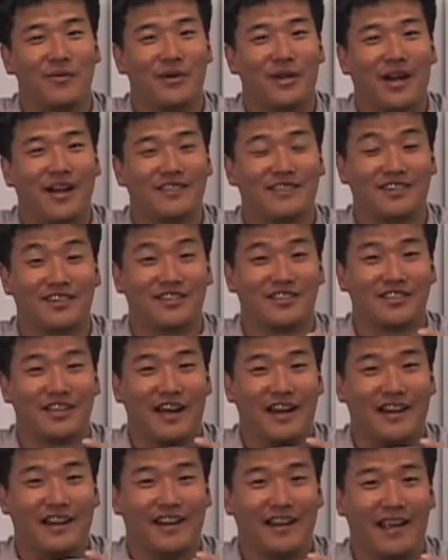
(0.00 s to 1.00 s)
you guys are
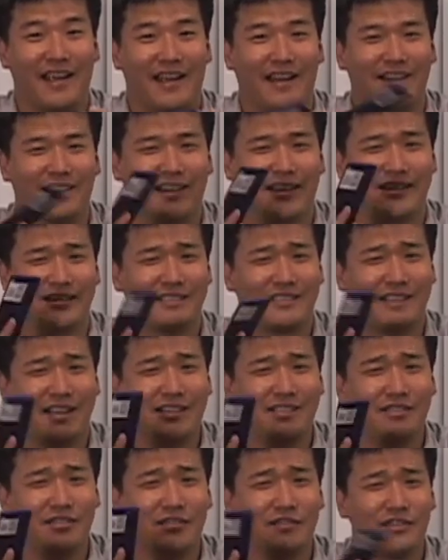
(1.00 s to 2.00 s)
excited, and stay
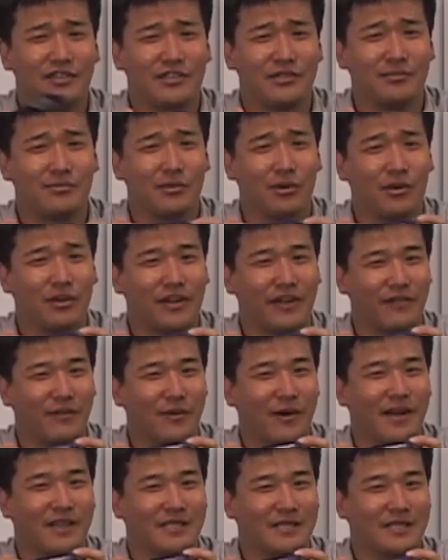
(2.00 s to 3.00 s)
tuned for some more
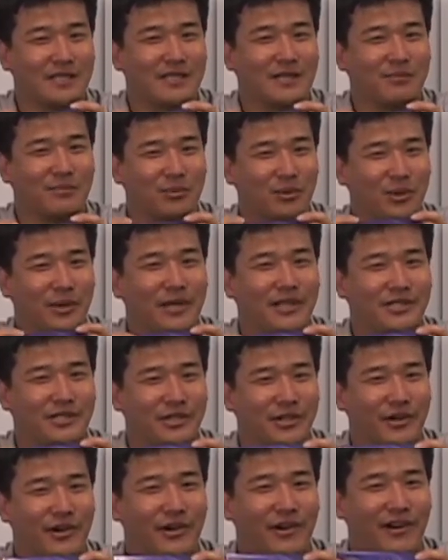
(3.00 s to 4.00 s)
giveaways, because I'm pretty
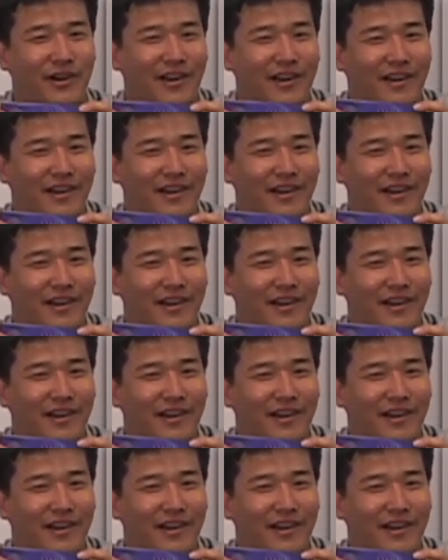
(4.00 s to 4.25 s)
sure